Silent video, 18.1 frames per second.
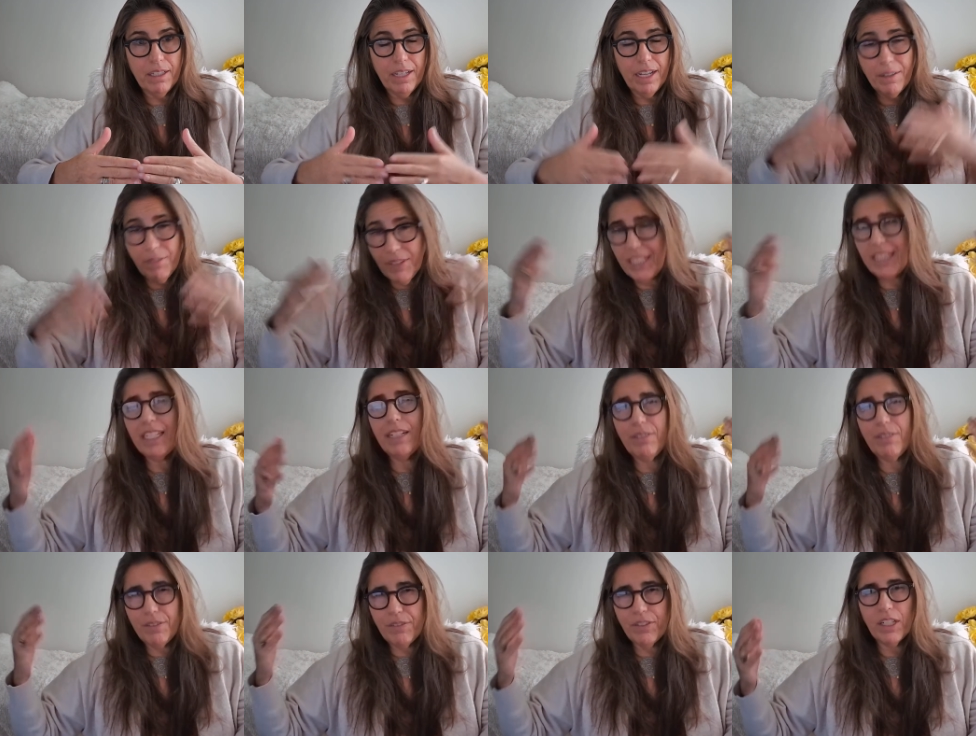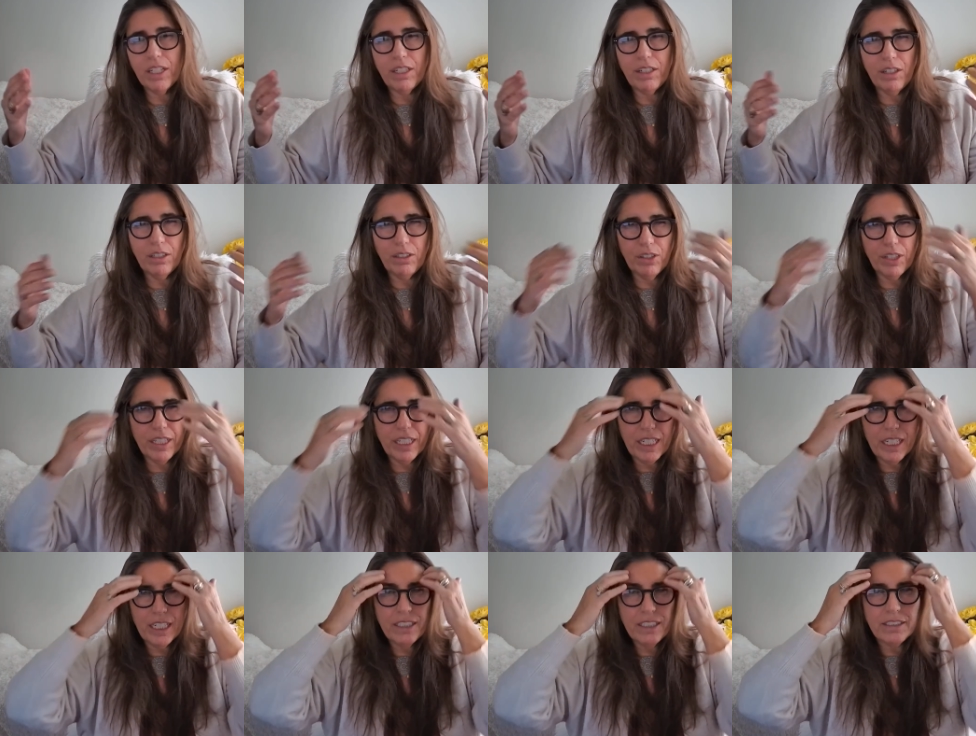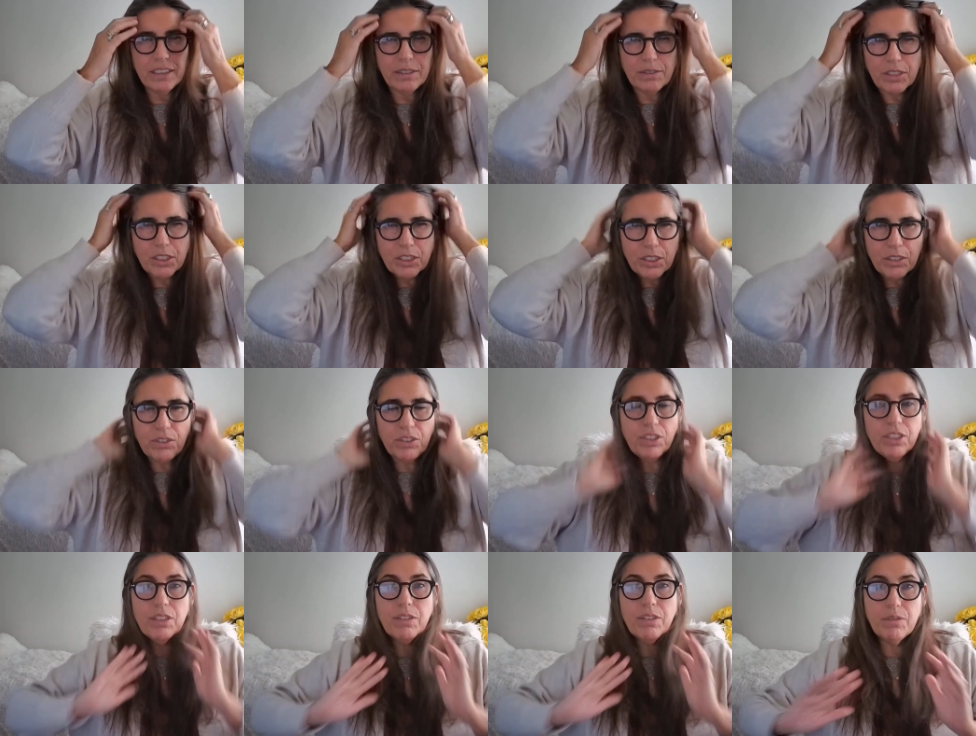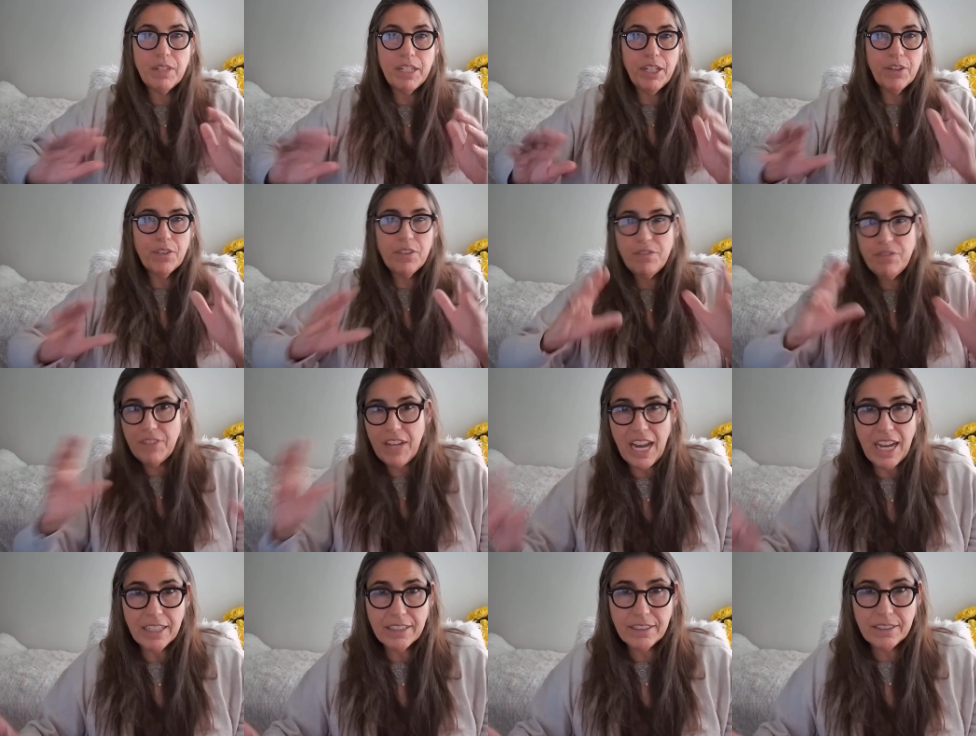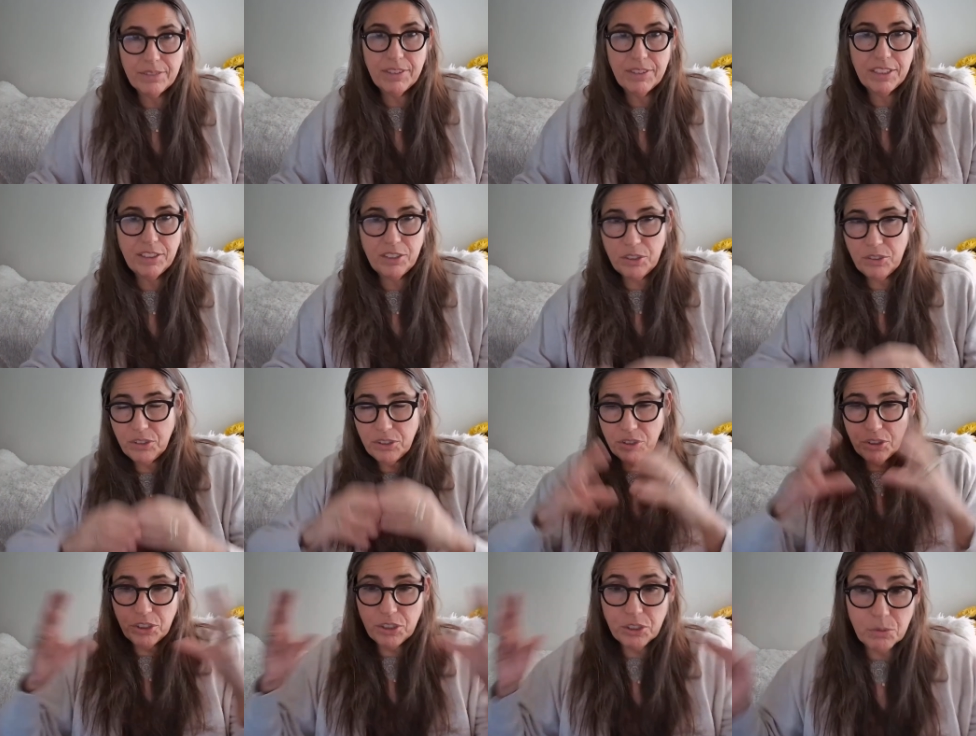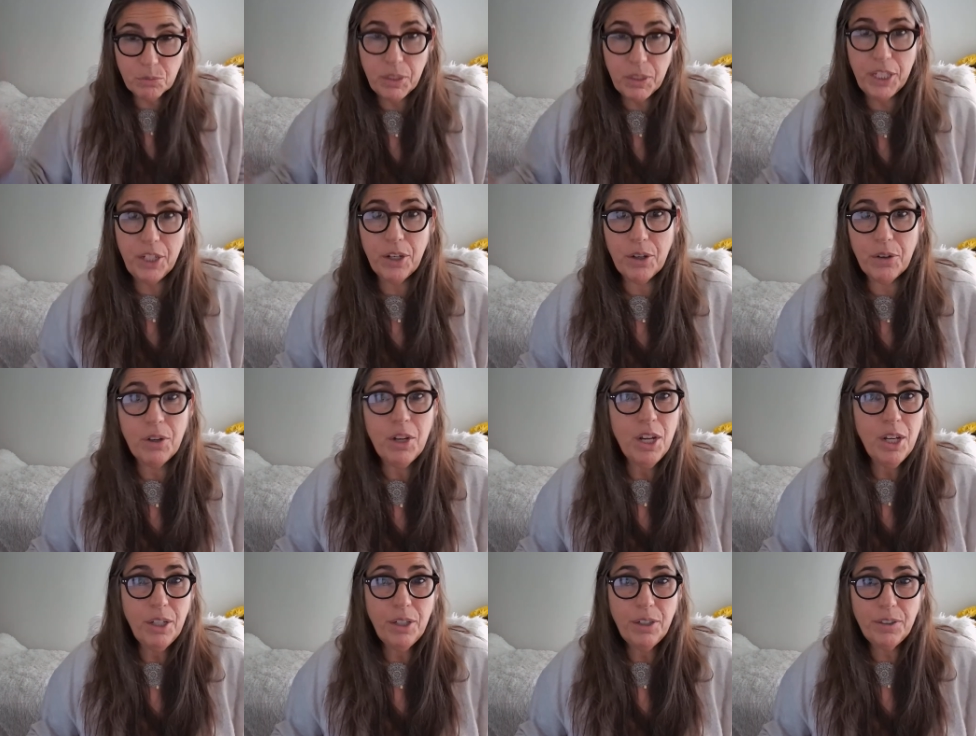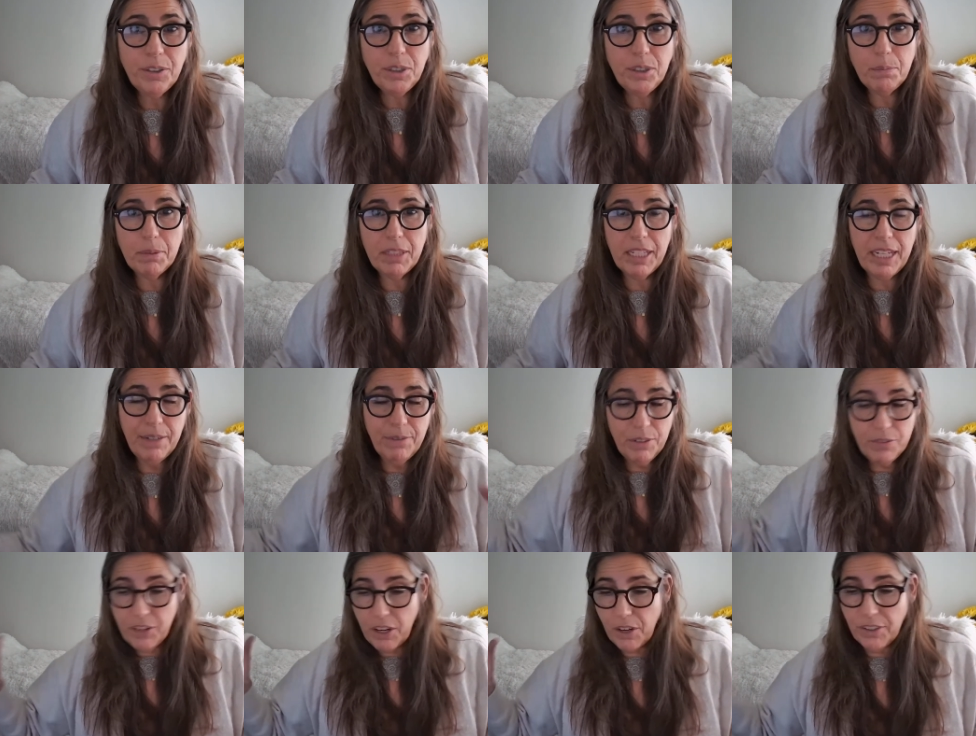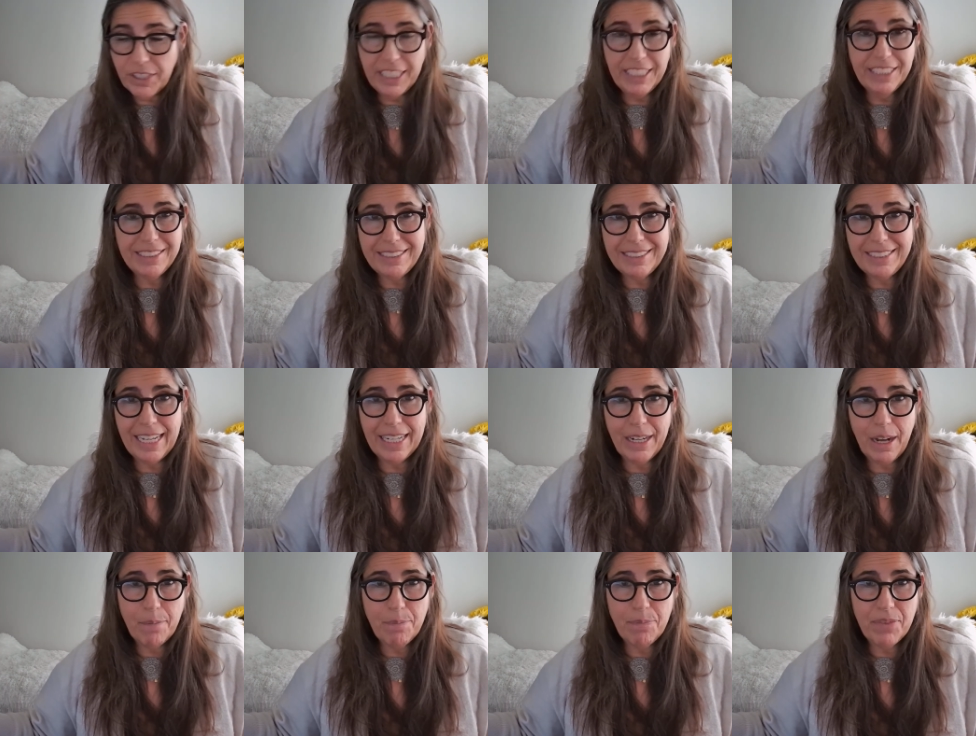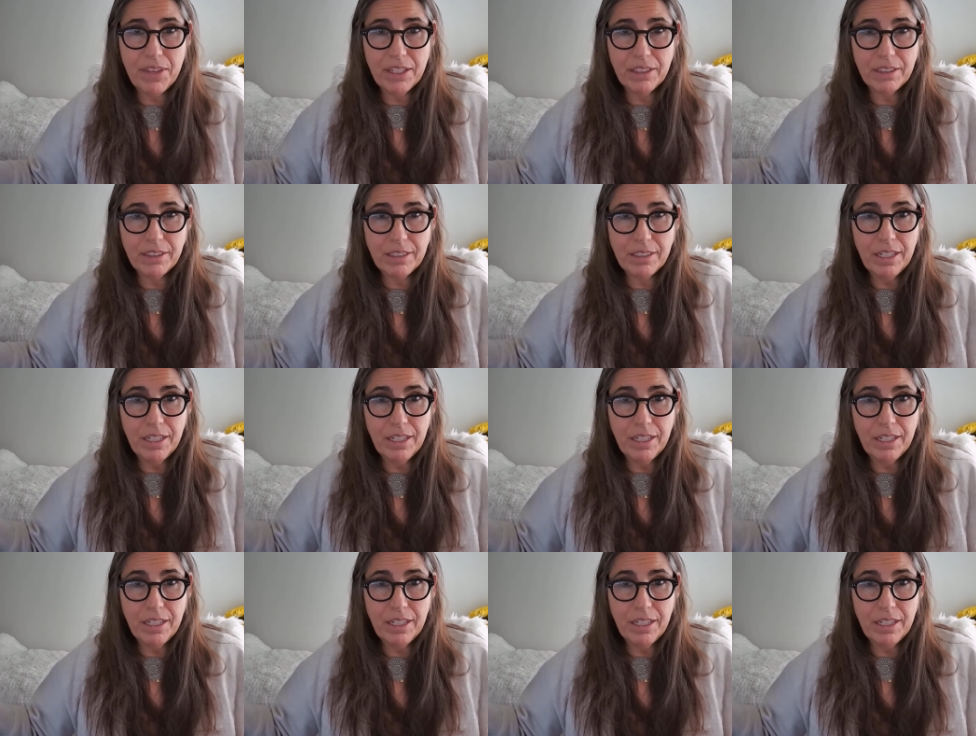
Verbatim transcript: and we think we've got it all organized and we're so certain we know the facts and we're so certain we know who's to blame. We've already set up this